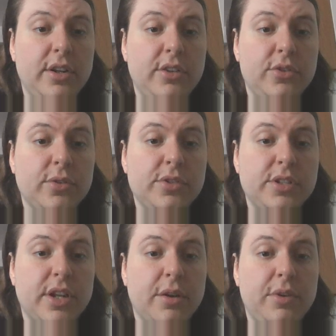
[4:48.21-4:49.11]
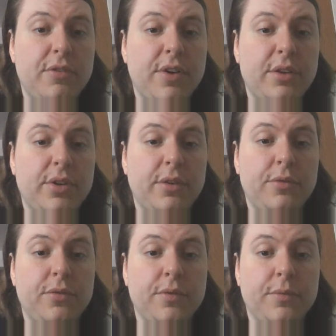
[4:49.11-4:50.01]
It turns out he found out
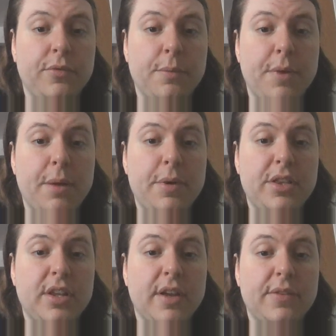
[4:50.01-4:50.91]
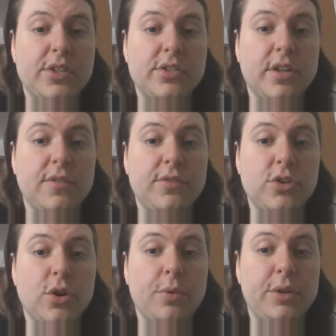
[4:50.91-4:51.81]
from Bobby that the stuff
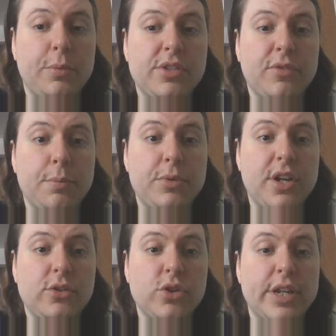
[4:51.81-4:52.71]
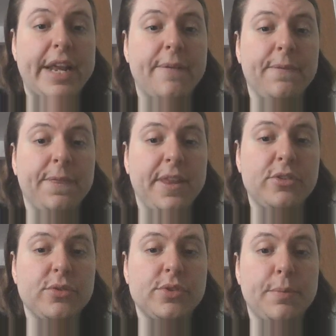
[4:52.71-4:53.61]
John wanted wasn't for protection, it
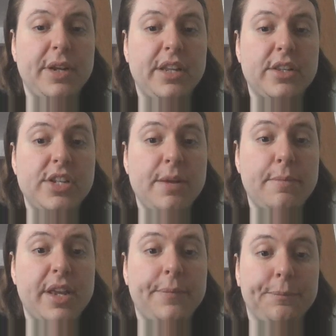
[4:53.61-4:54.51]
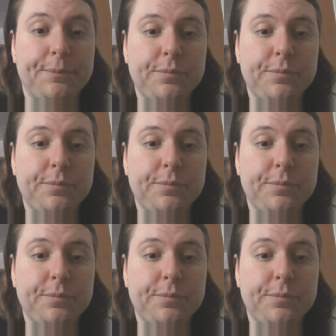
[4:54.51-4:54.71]
was for summoning the demon.